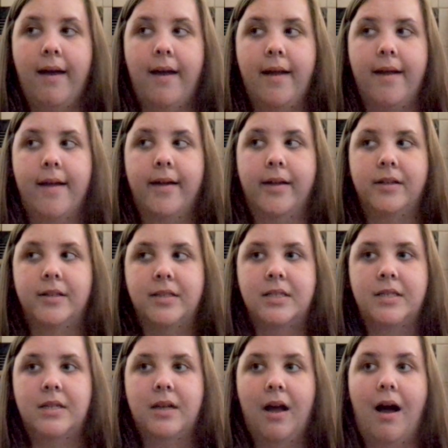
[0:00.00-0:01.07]
And
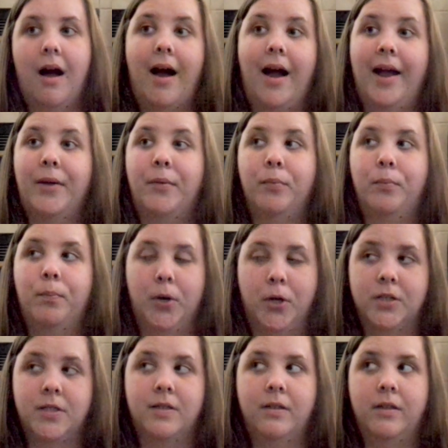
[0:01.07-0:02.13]
I
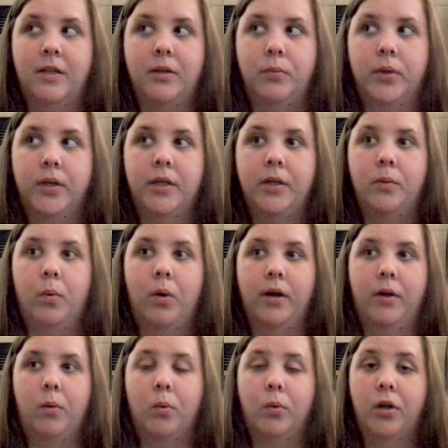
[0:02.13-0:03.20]
personally really want
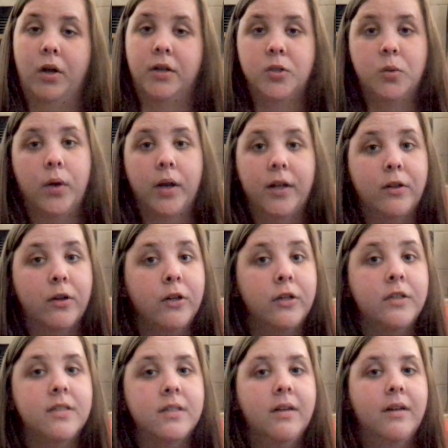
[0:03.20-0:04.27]
to hold on to what I
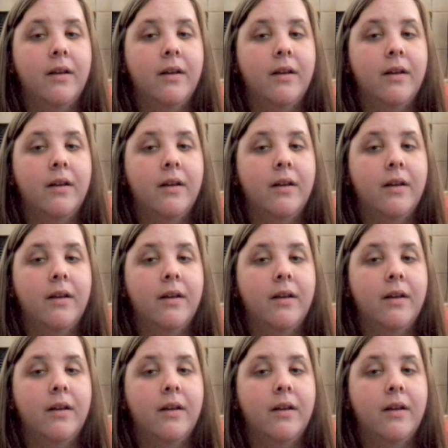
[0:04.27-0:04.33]
learned